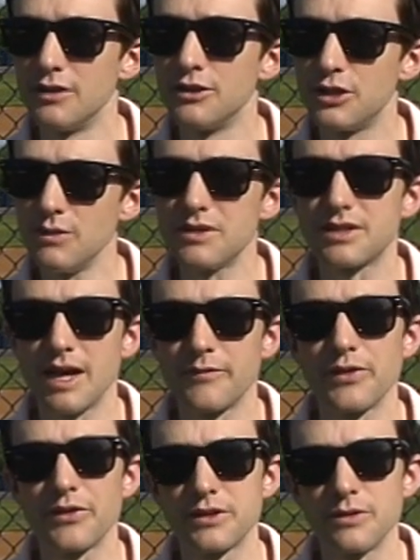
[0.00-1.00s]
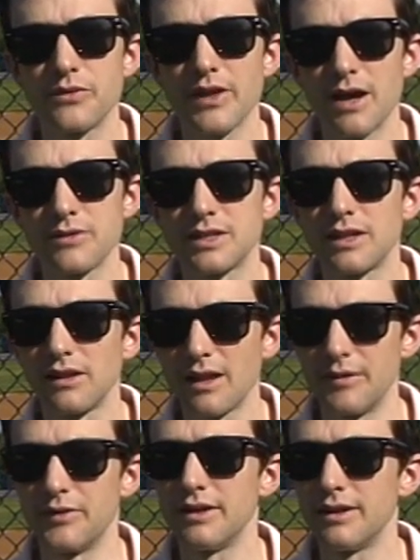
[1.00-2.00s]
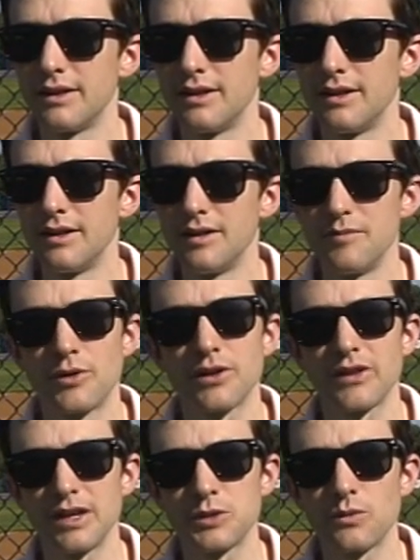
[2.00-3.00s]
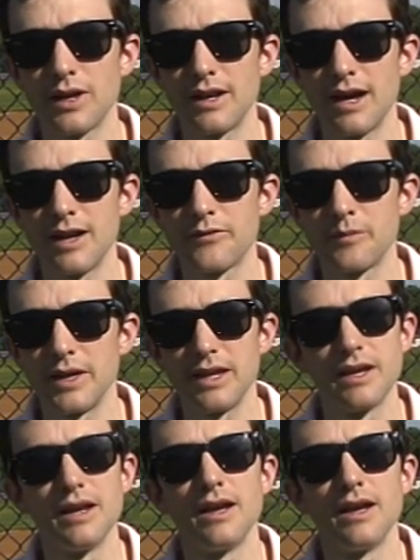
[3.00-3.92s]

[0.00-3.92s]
June 7th, 2011, birthday 29 for me.